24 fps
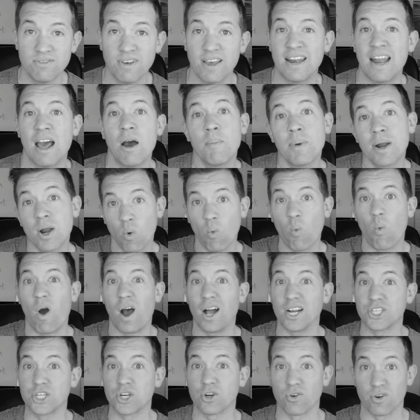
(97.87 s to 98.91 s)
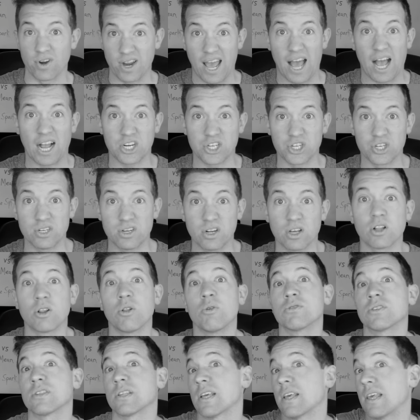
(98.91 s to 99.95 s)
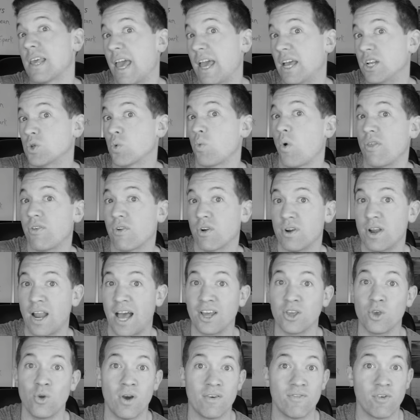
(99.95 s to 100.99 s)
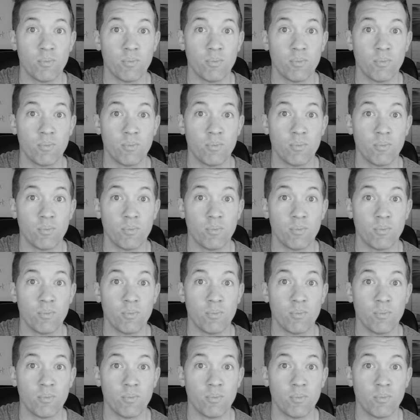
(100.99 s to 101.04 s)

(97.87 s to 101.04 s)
and now I'm gonna watch your reaction to closely gauge whether or not you have a